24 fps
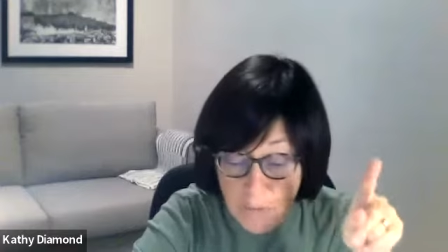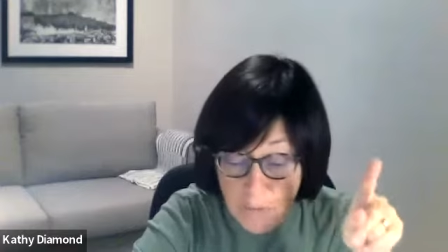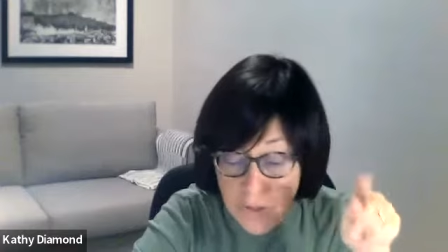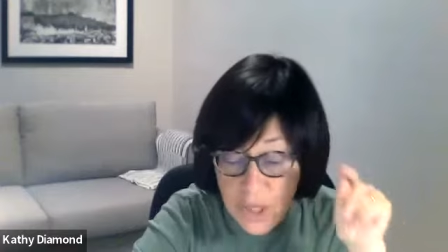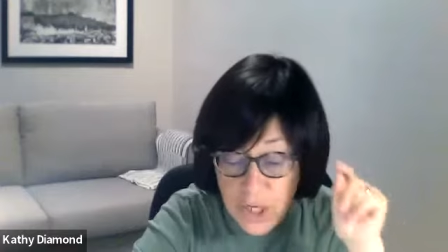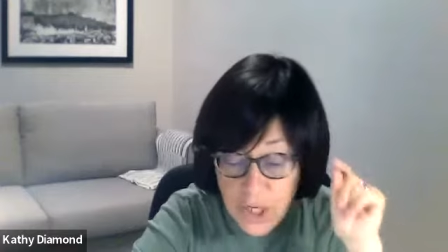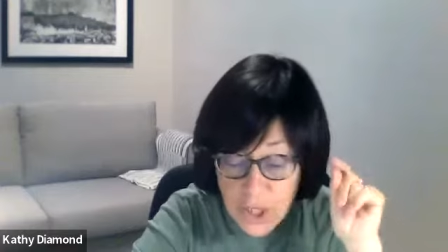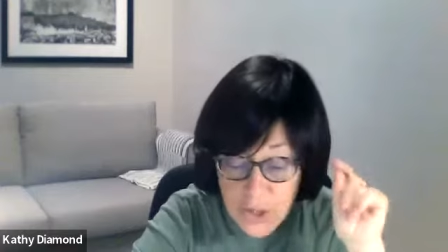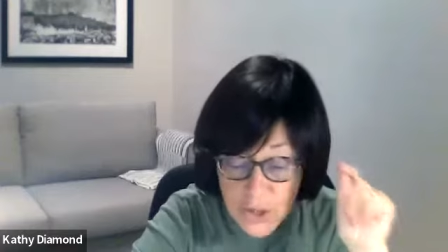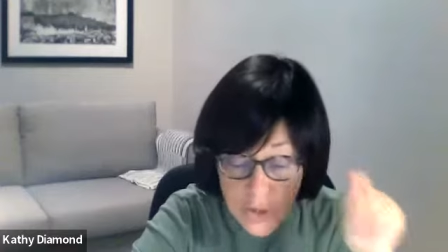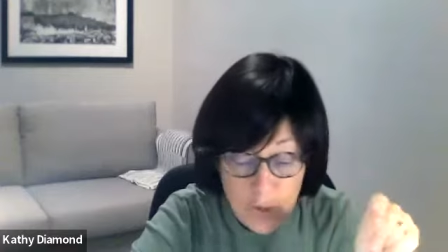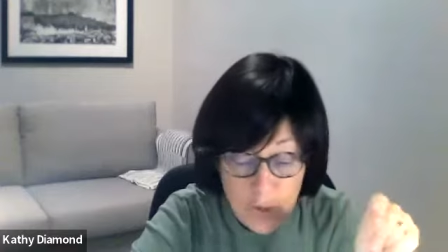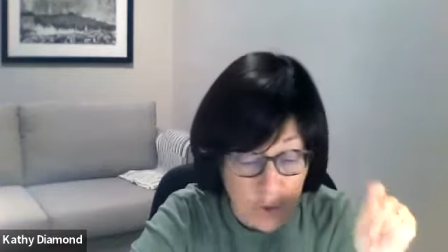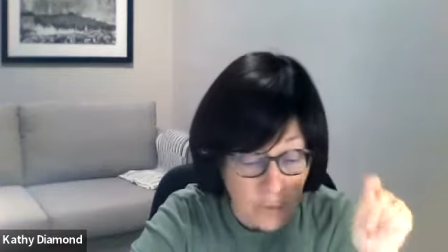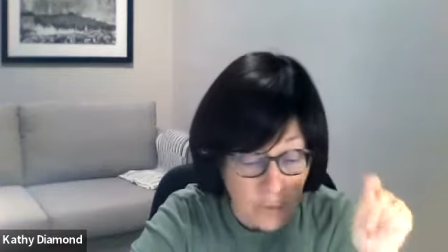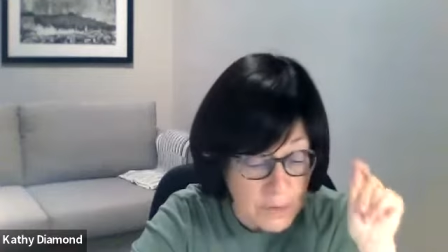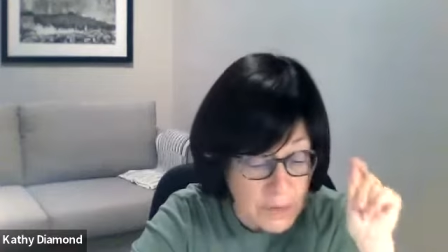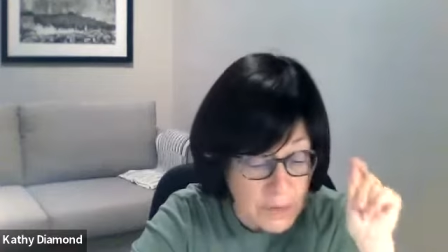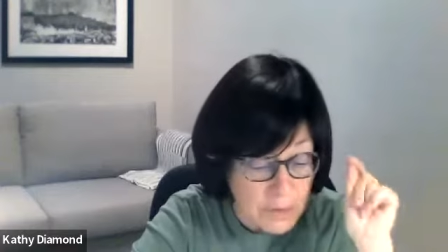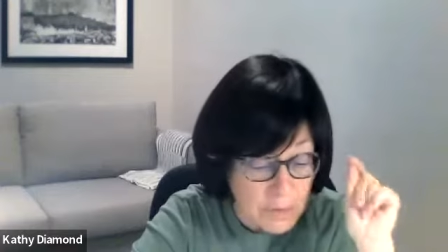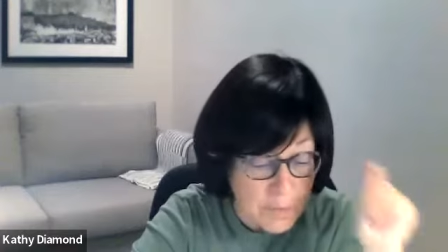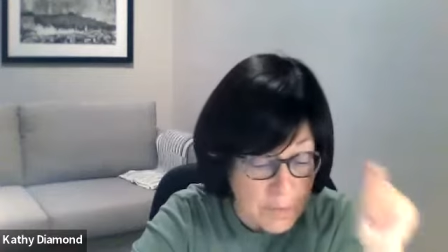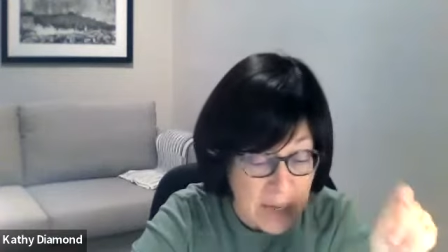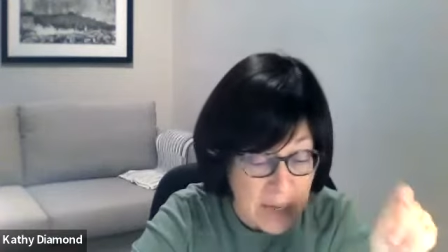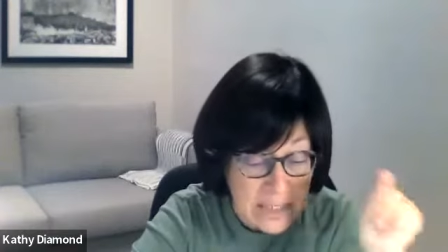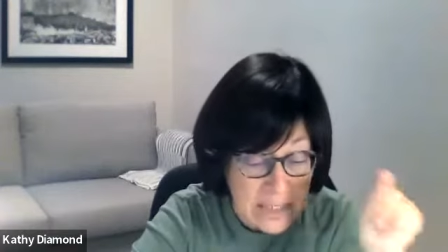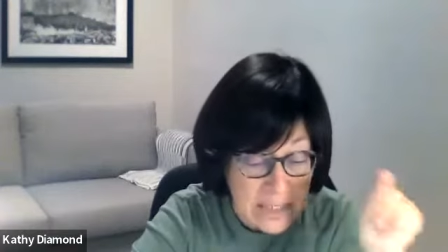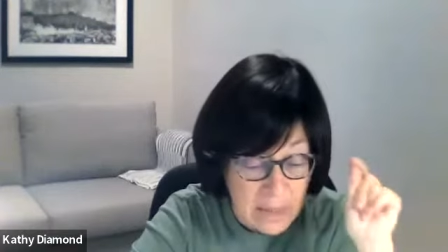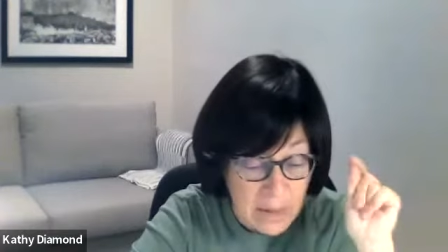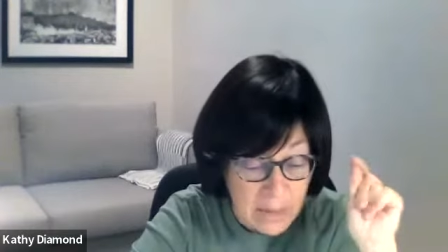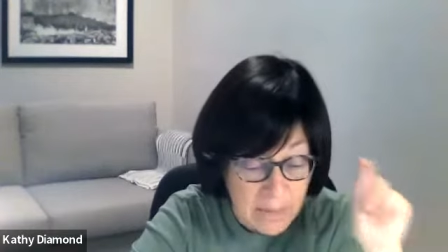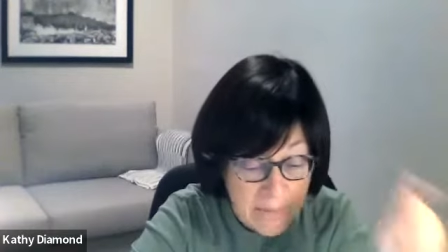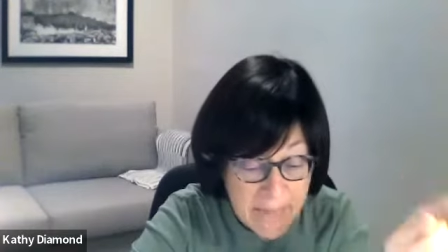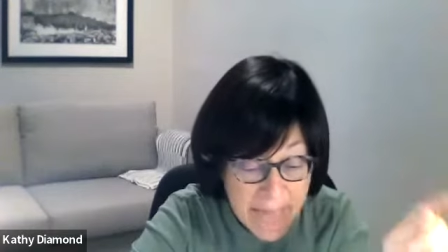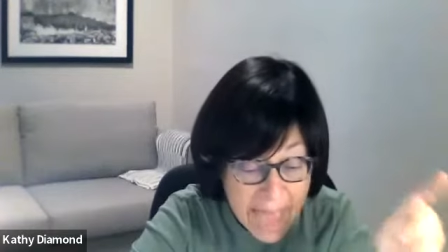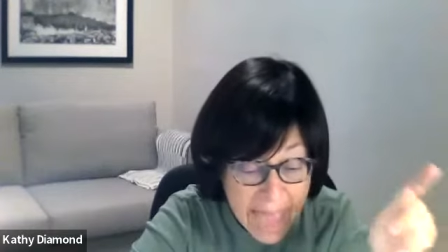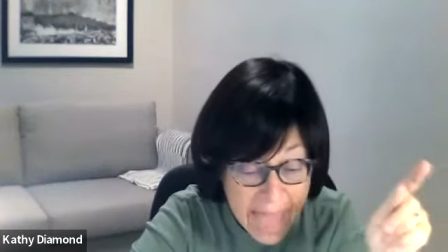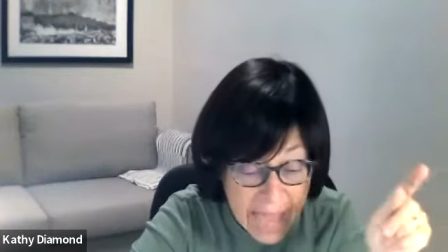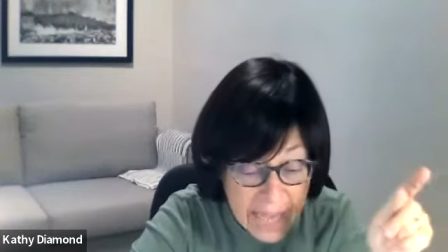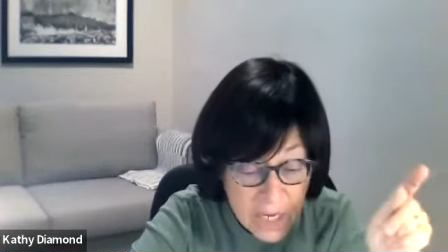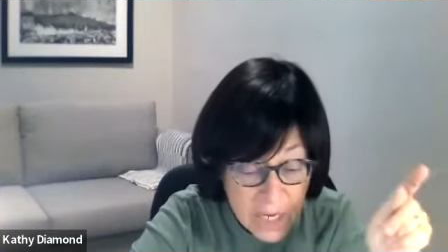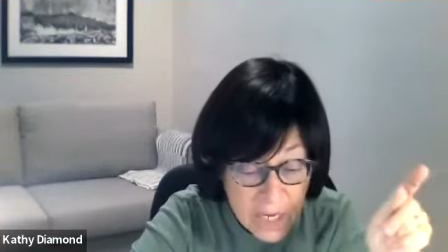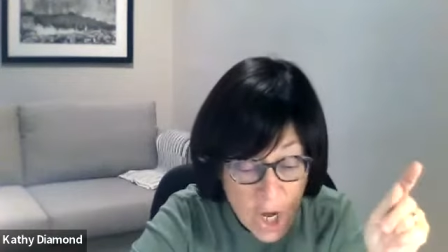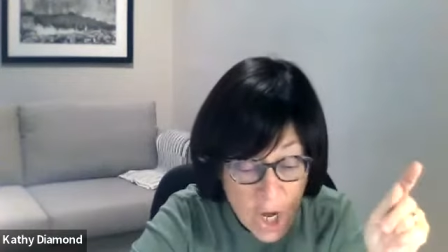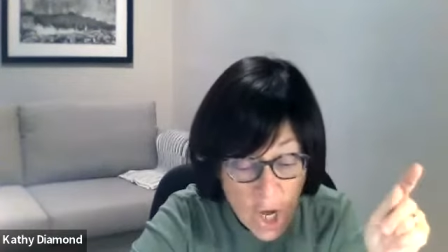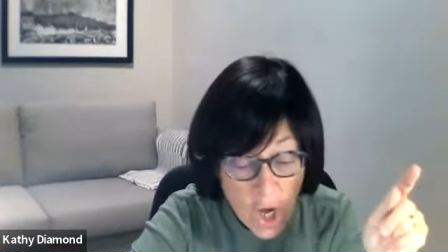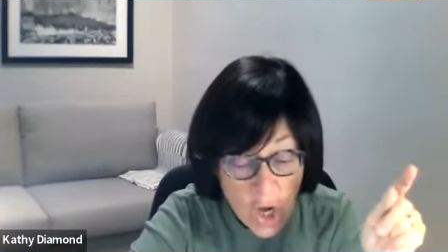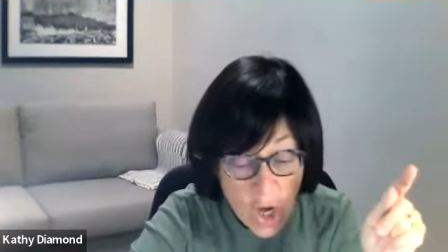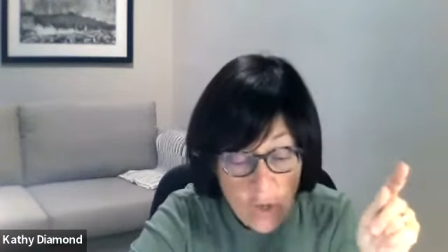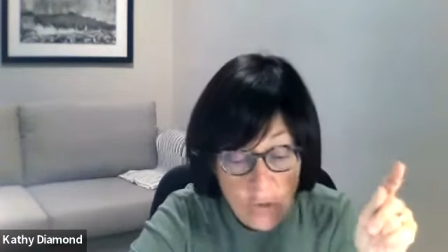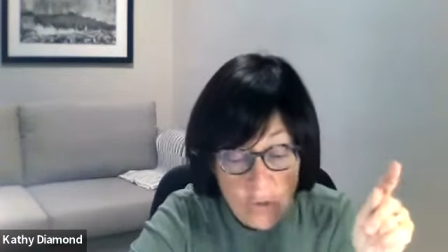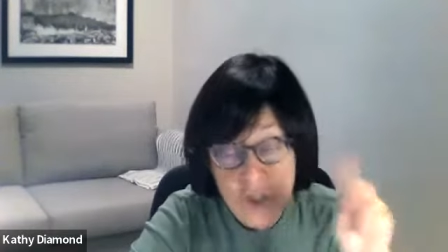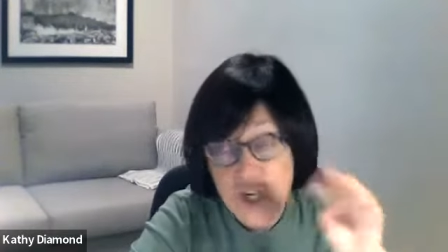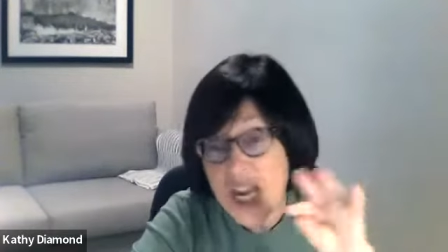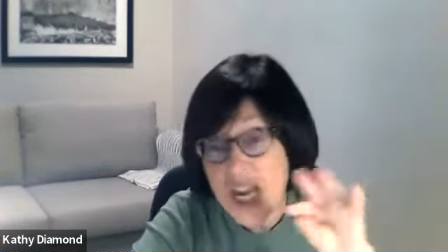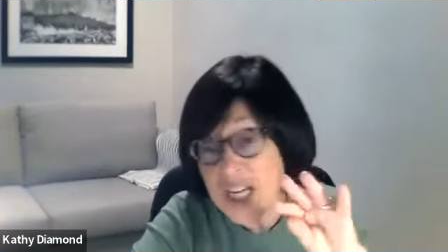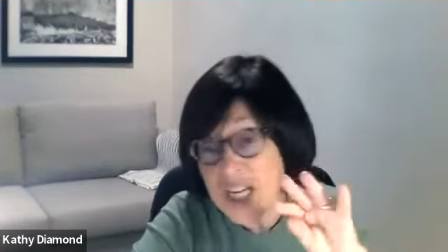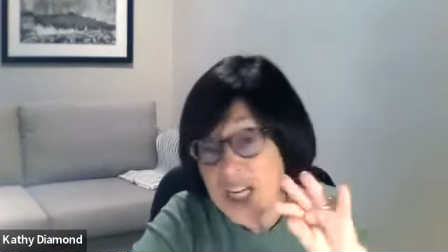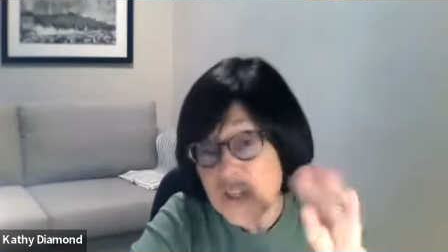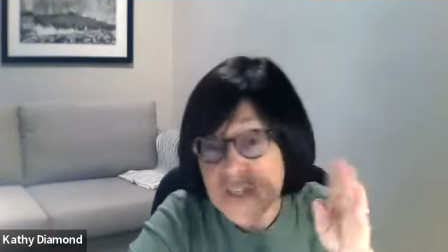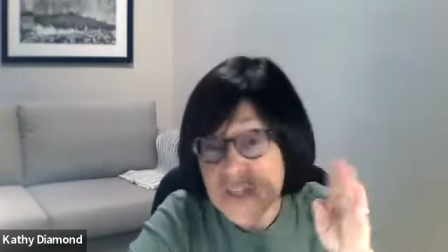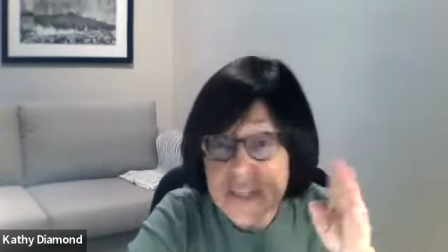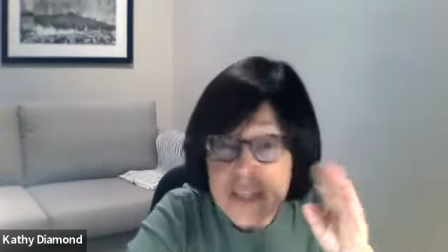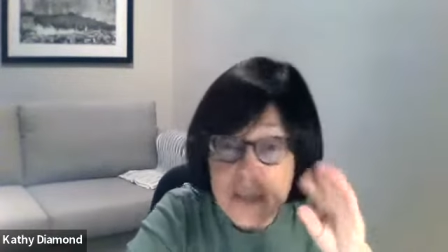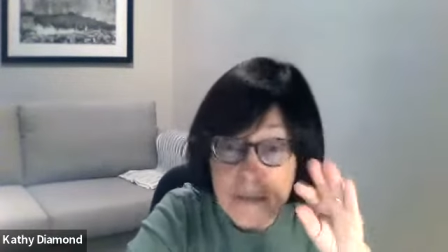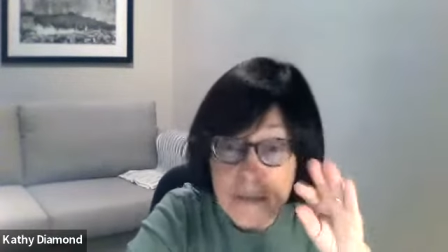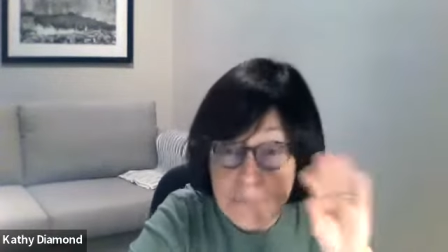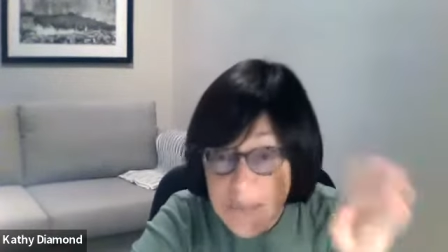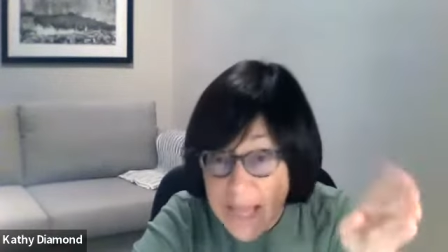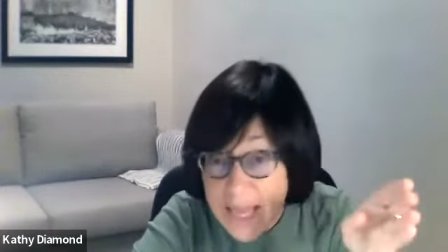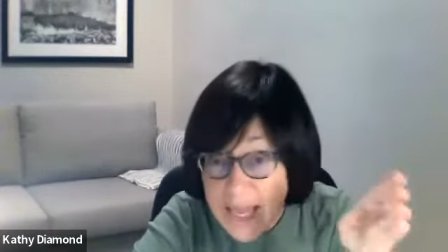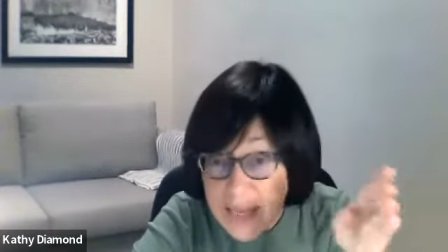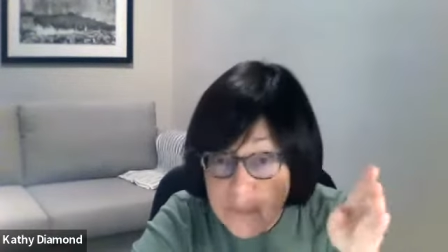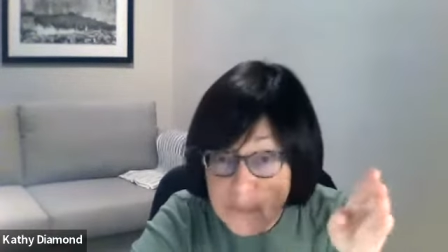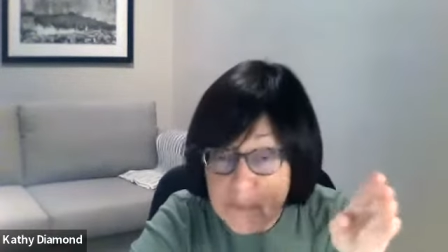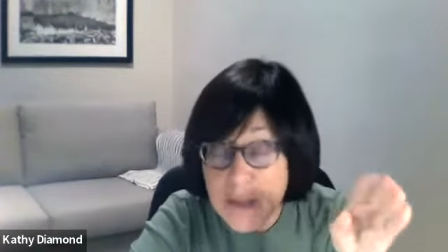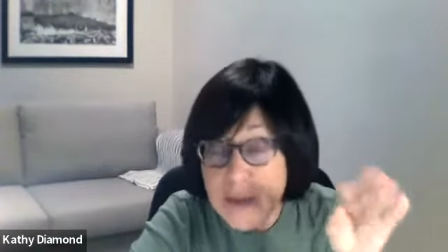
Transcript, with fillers: with a conservative Muslim man who changes a bit,